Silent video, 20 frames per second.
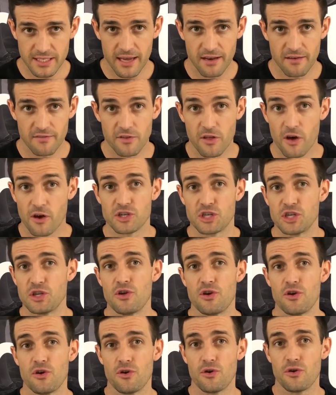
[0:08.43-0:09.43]
and for those of
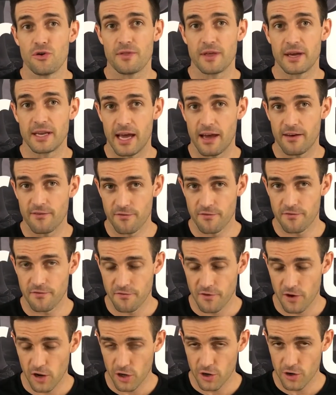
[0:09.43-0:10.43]
you that have
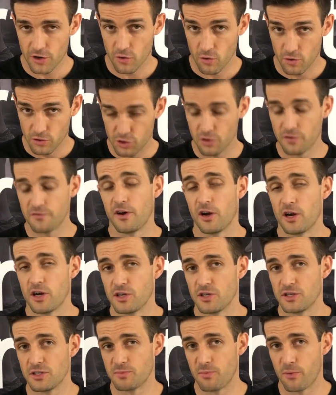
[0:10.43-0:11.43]
followed or do
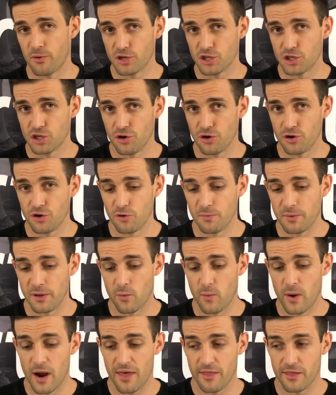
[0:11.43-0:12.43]
follow Sportitude, you'll be
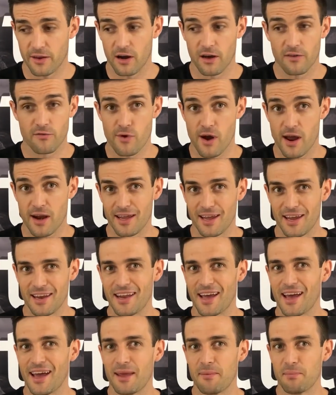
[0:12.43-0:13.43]
aware that I've run in
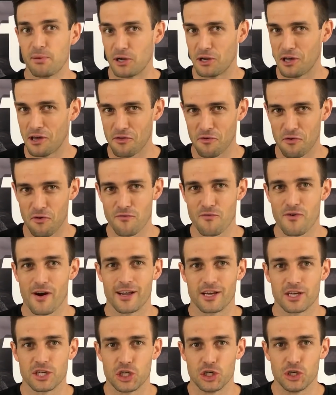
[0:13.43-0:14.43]
a plethora of
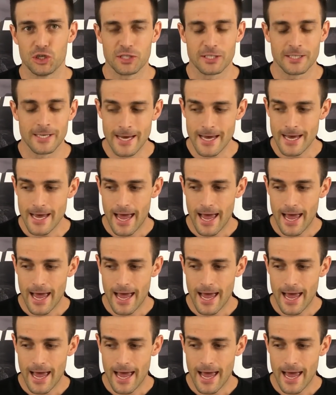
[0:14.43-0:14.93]
running shoes